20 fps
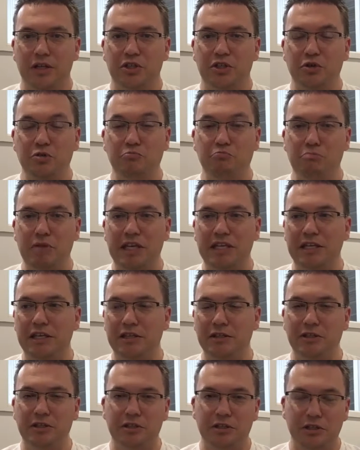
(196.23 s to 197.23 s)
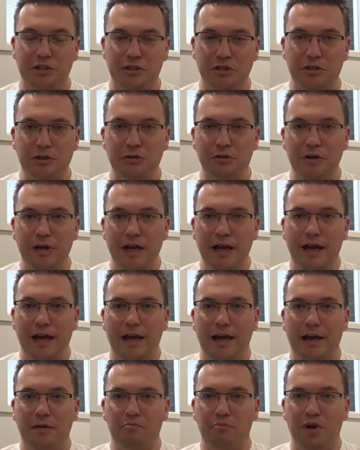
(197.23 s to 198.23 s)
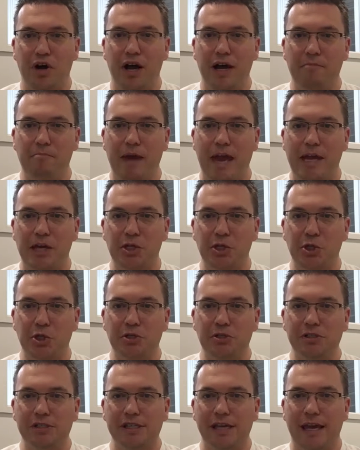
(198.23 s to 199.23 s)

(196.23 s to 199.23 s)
minions to do by managers,